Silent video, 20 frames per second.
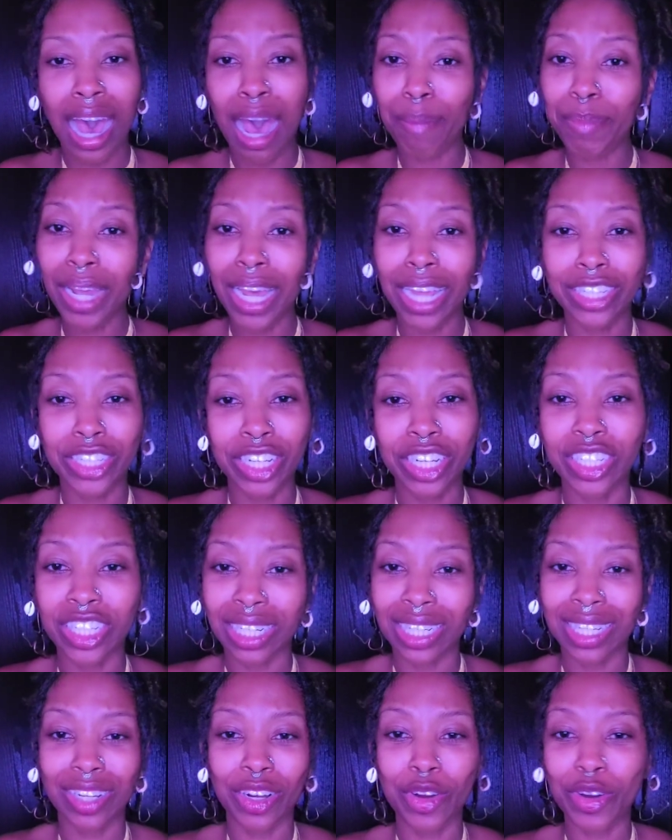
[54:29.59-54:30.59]
I'm not
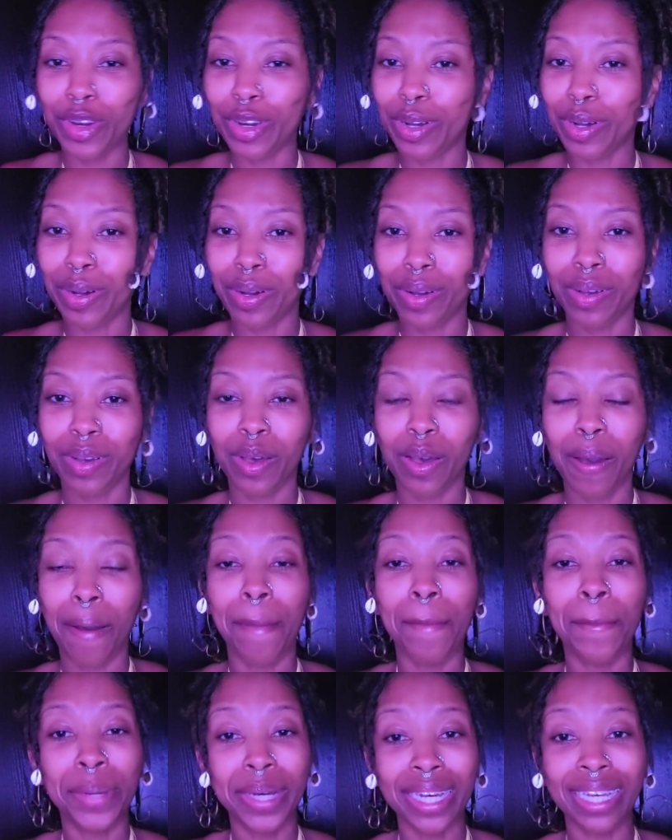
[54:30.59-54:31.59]
judging this girl,
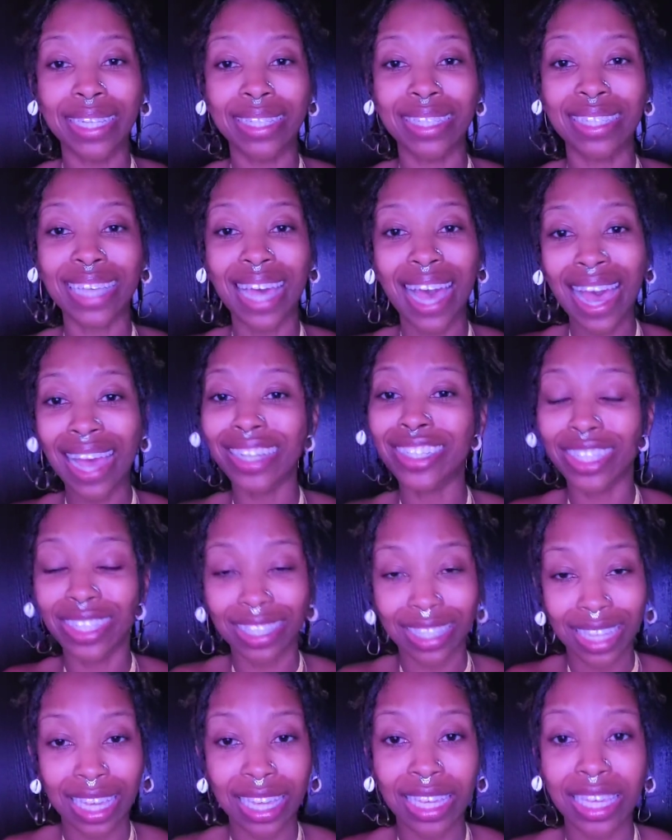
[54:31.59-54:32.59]
but I
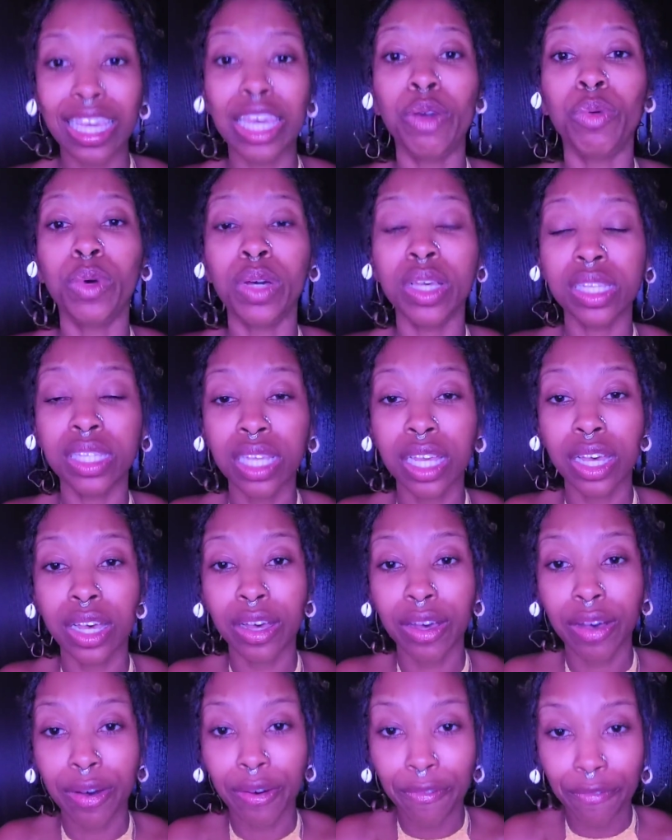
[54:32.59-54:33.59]
just think it was
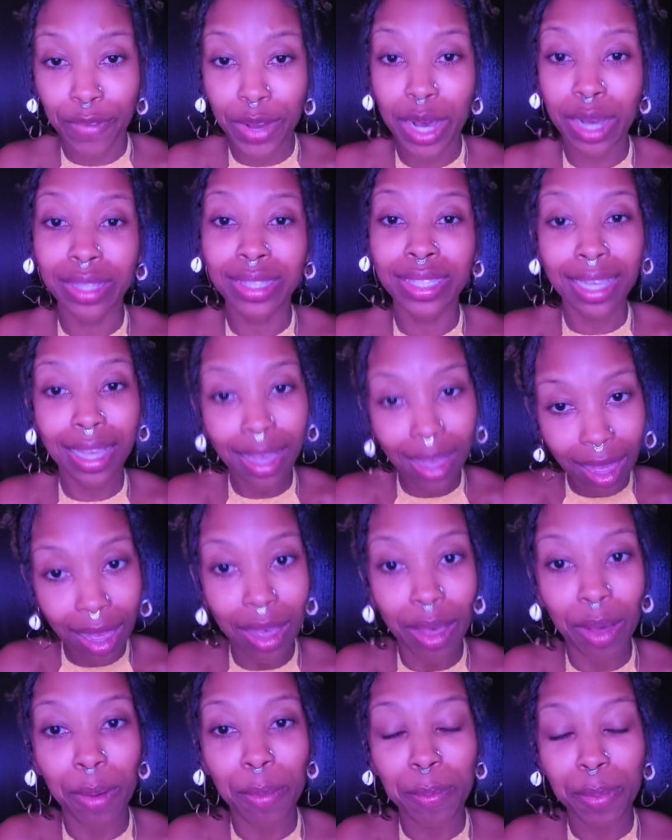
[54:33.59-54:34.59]
fucked
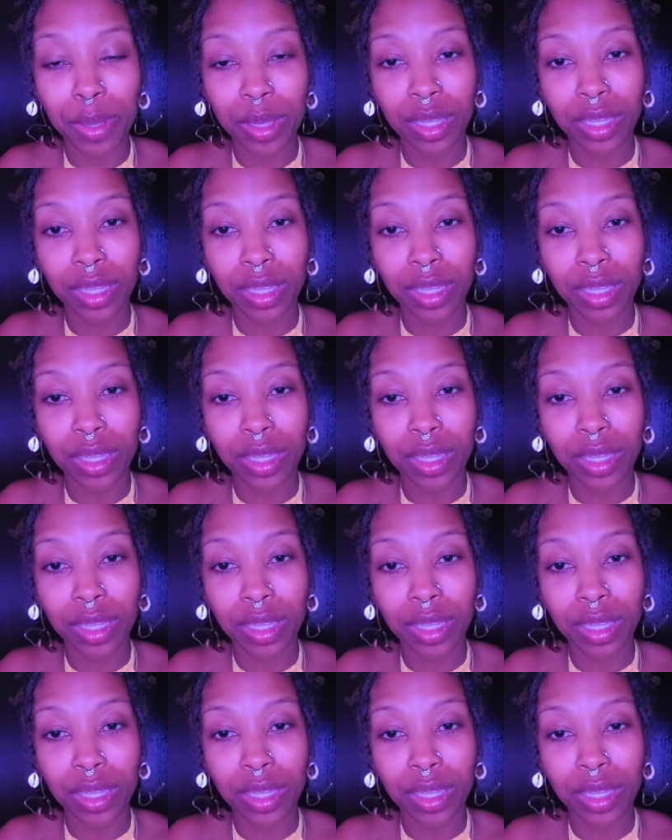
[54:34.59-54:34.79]
up.